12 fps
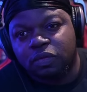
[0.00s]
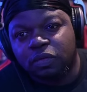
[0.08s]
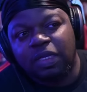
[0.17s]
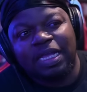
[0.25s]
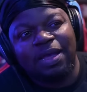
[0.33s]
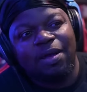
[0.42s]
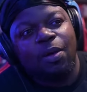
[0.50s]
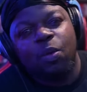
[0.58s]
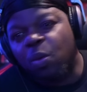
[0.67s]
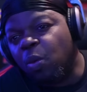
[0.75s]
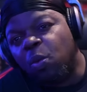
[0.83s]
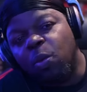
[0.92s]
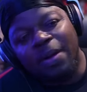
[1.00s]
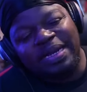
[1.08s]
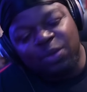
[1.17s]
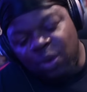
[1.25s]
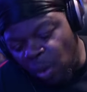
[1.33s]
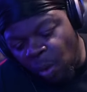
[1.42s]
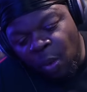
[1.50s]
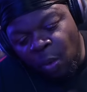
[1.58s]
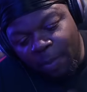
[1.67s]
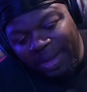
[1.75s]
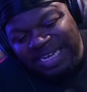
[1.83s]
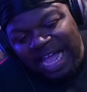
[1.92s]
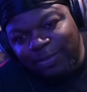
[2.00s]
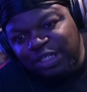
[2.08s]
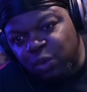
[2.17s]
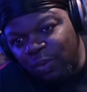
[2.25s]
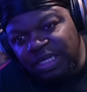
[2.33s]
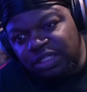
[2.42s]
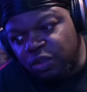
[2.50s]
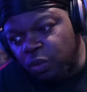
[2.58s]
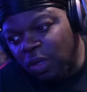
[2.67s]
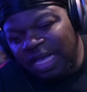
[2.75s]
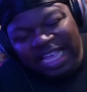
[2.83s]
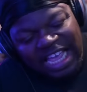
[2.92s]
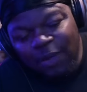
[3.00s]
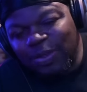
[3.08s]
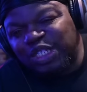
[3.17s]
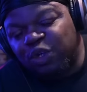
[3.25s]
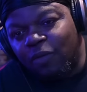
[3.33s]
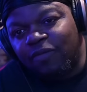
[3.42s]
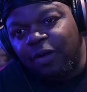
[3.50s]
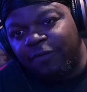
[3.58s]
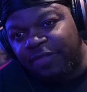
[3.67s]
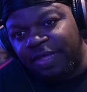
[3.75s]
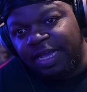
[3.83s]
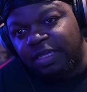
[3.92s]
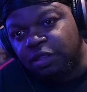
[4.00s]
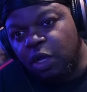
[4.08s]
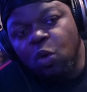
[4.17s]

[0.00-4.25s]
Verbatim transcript: Nigga, one, my dad was 22. He was doing real things.